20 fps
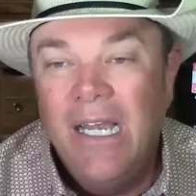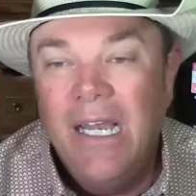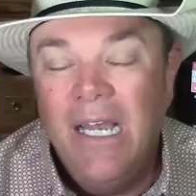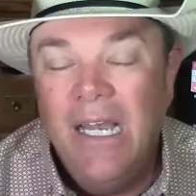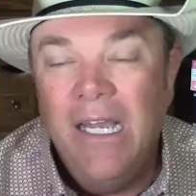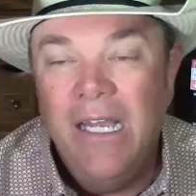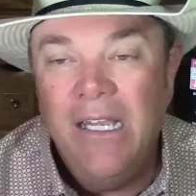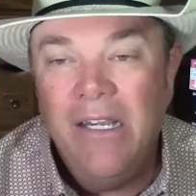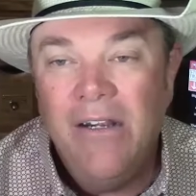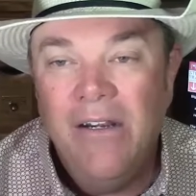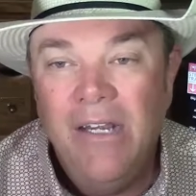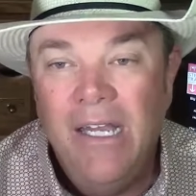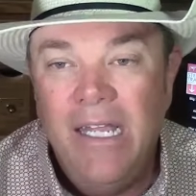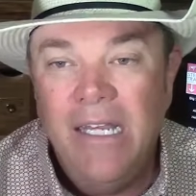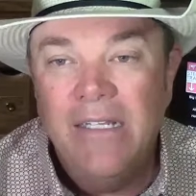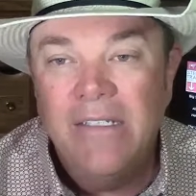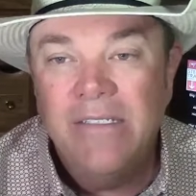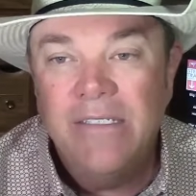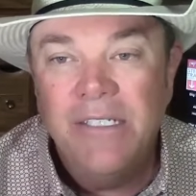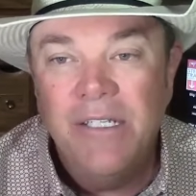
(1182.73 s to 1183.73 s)
Your
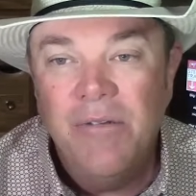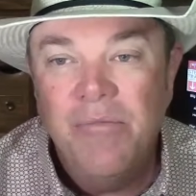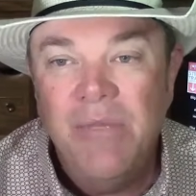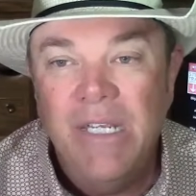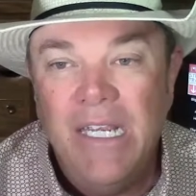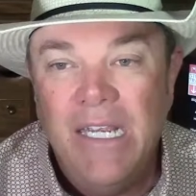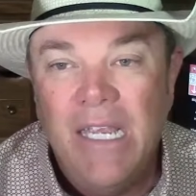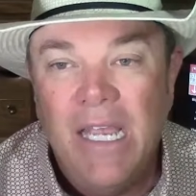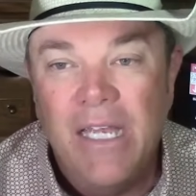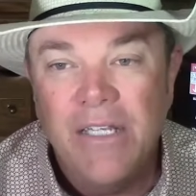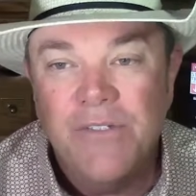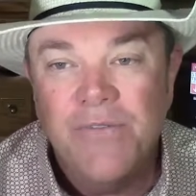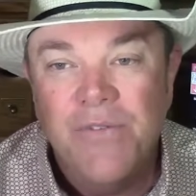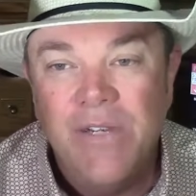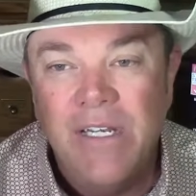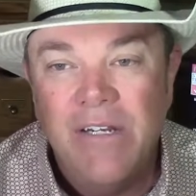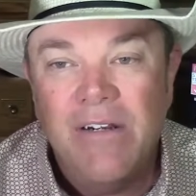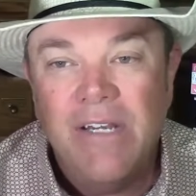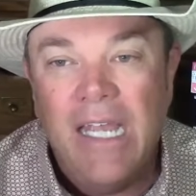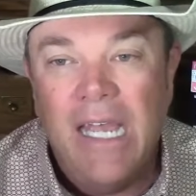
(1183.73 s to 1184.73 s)
latest CME cash
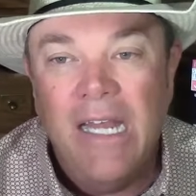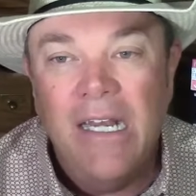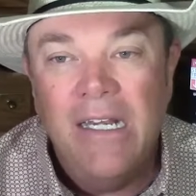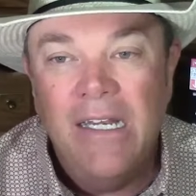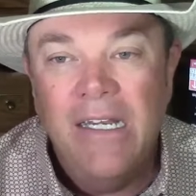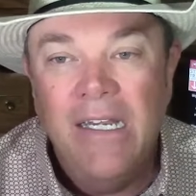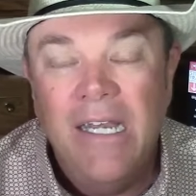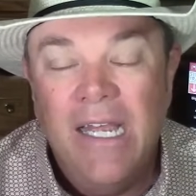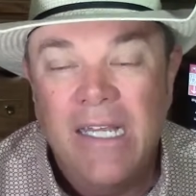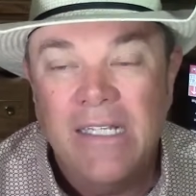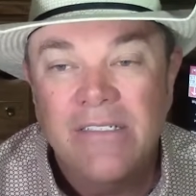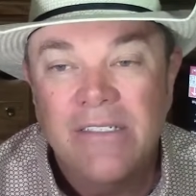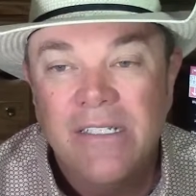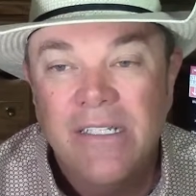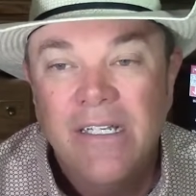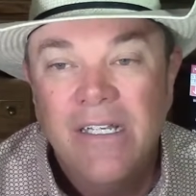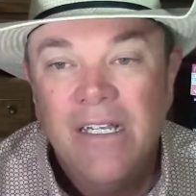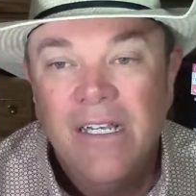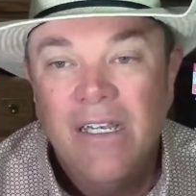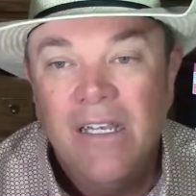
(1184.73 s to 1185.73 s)
feeder cattle index
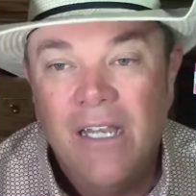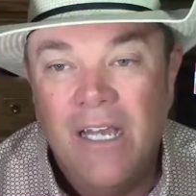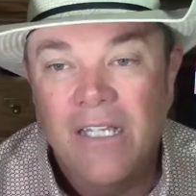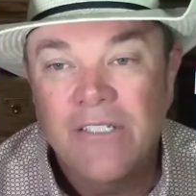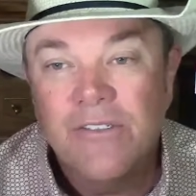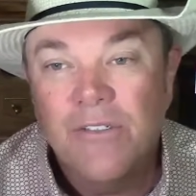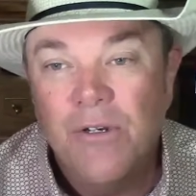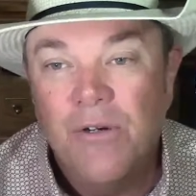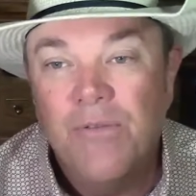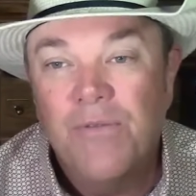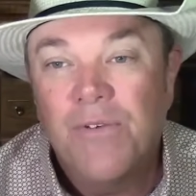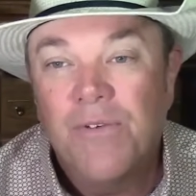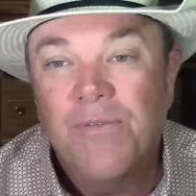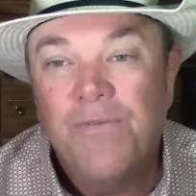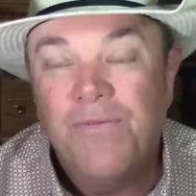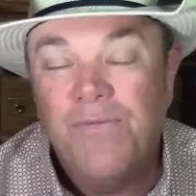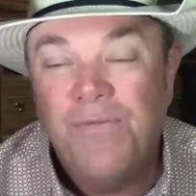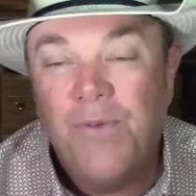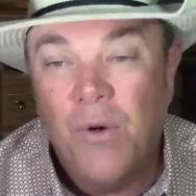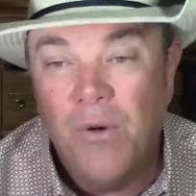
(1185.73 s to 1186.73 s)
lost over
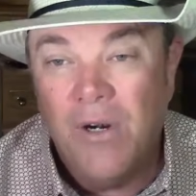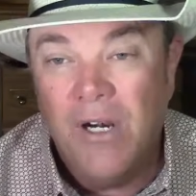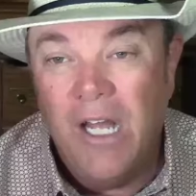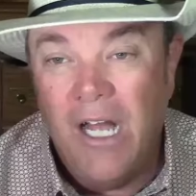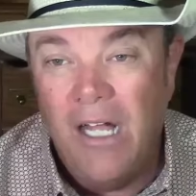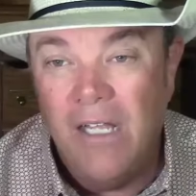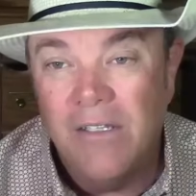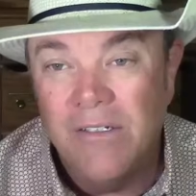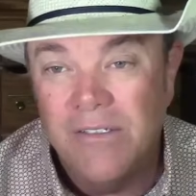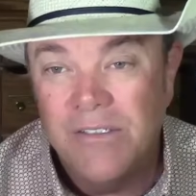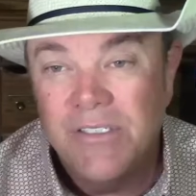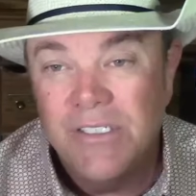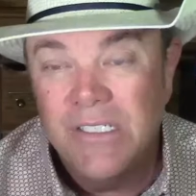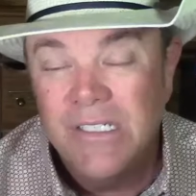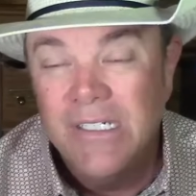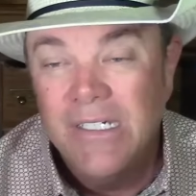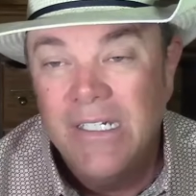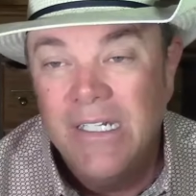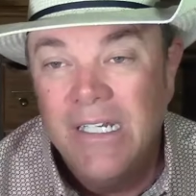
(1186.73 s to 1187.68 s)
$4